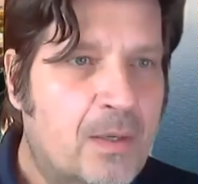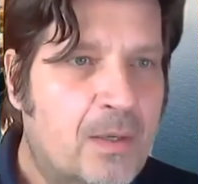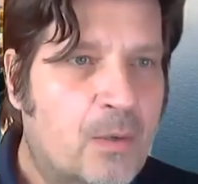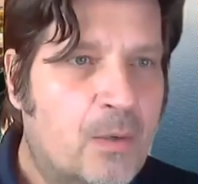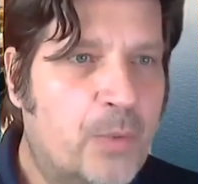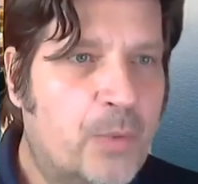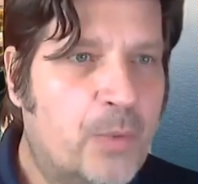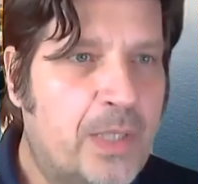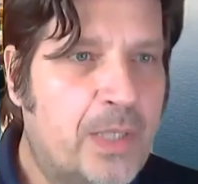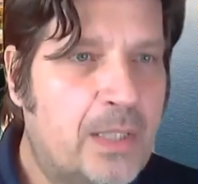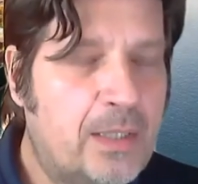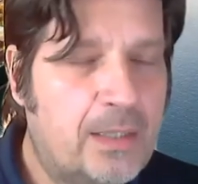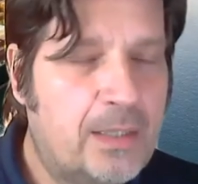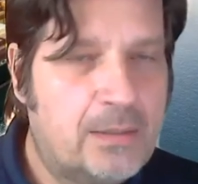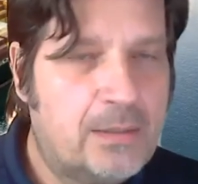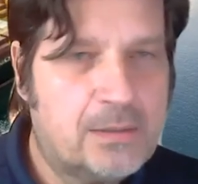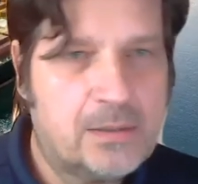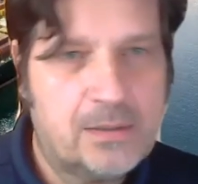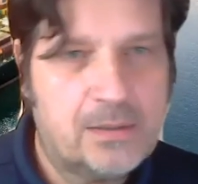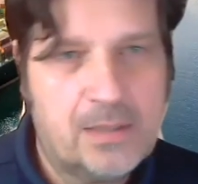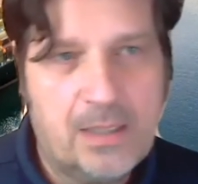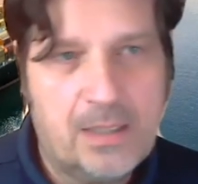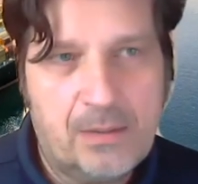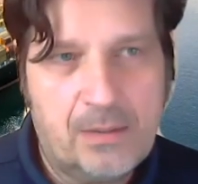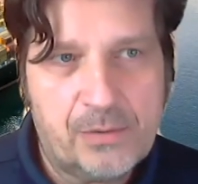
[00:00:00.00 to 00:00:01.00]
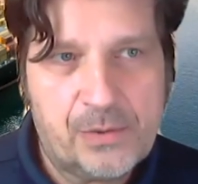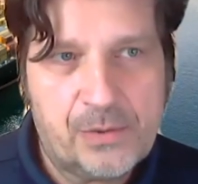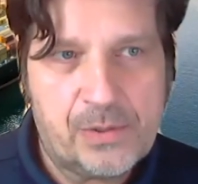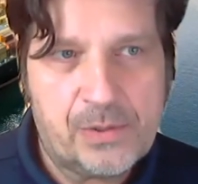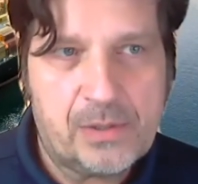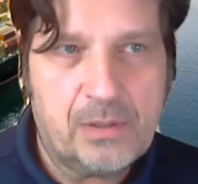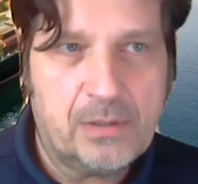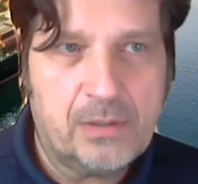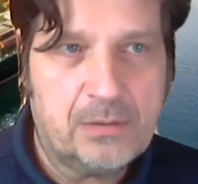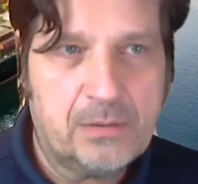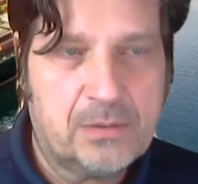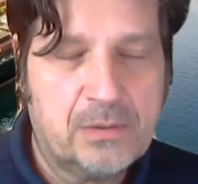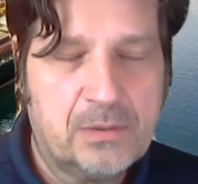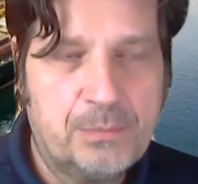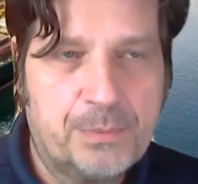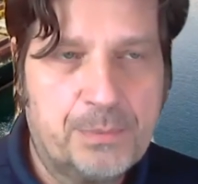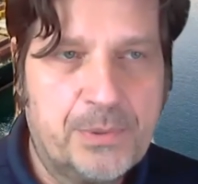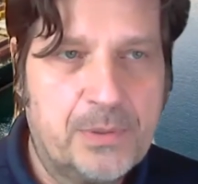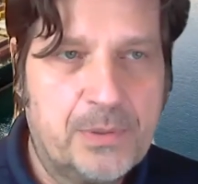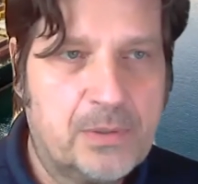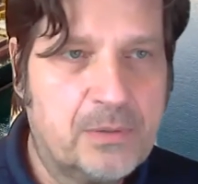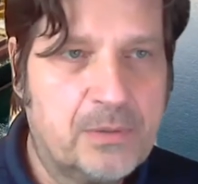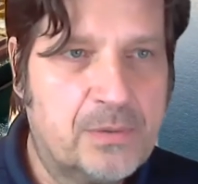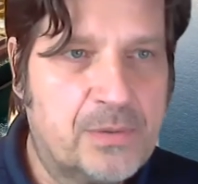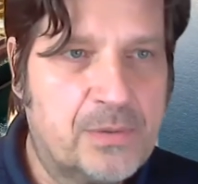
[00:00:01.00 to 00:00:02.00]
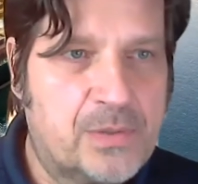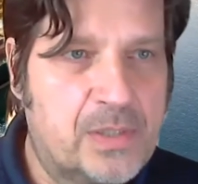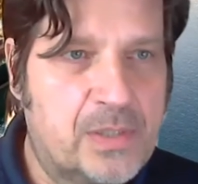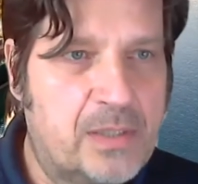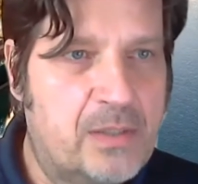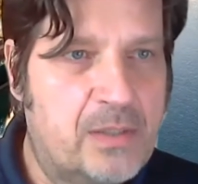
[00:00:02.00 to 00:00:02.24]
We need to now start to produce in